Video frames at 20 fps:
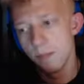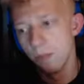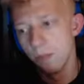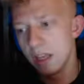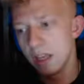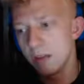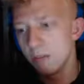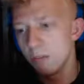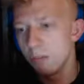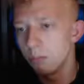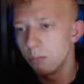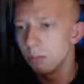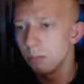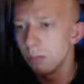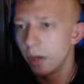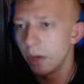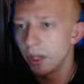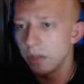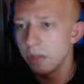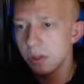It
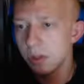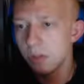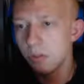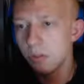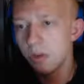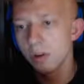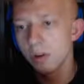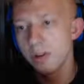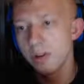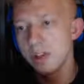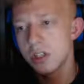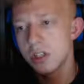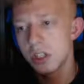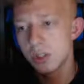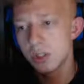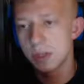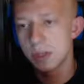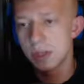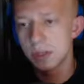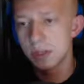might be worth it
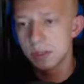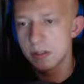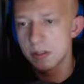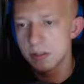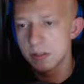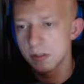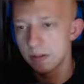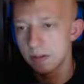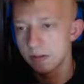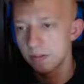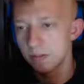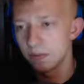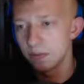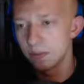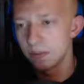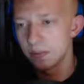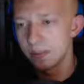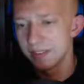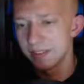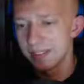just because
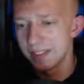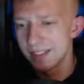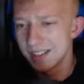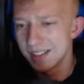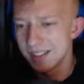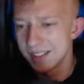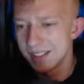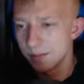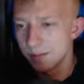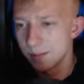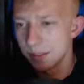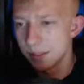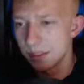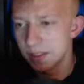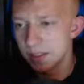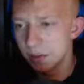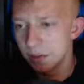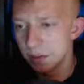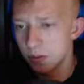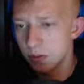we
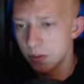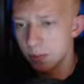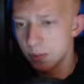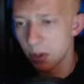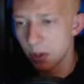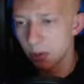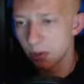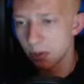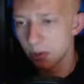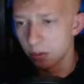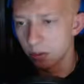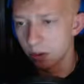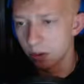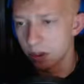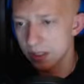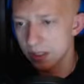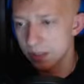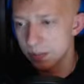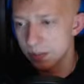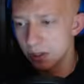don't use bow and
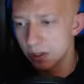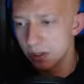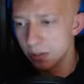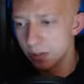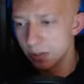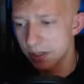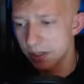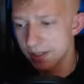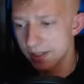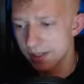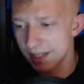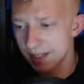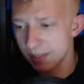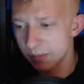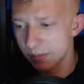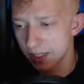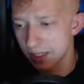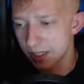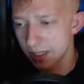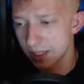crossbow, but at the same
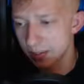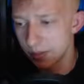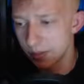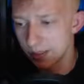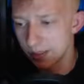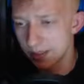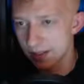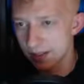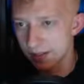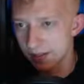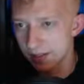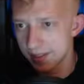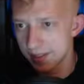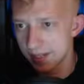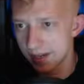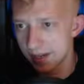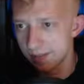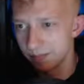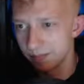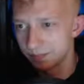time, it doesn't have the
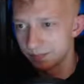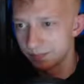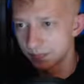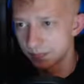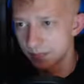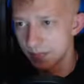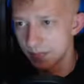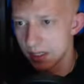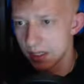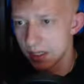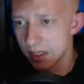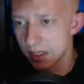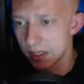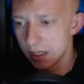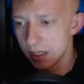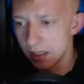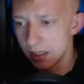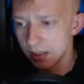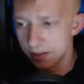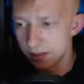same
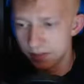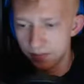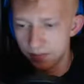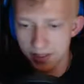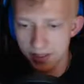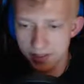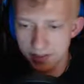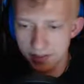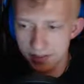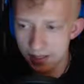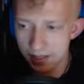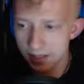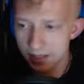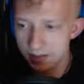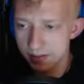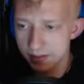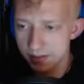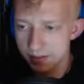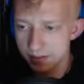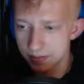defense
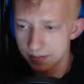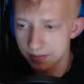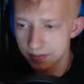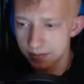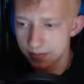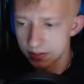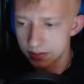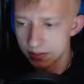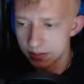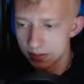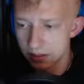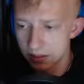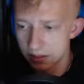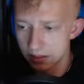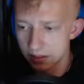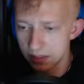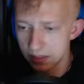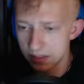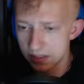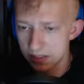stats.
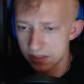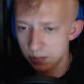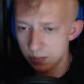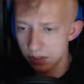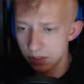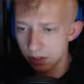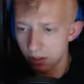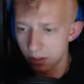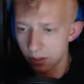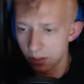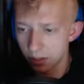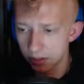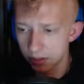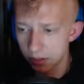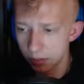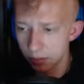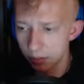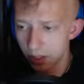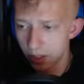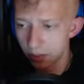That spear I'm not
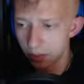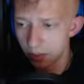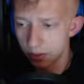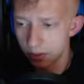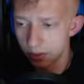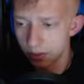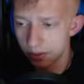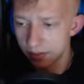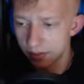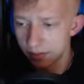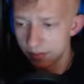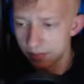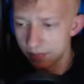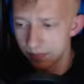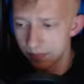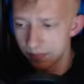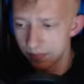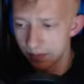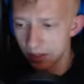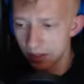going to bother with.
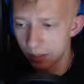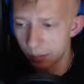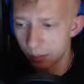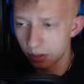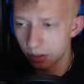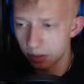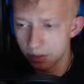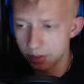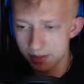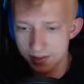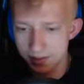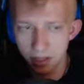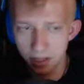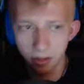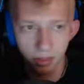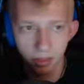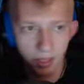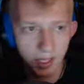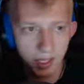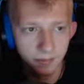I'll probably sell
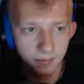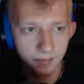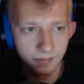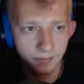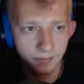that.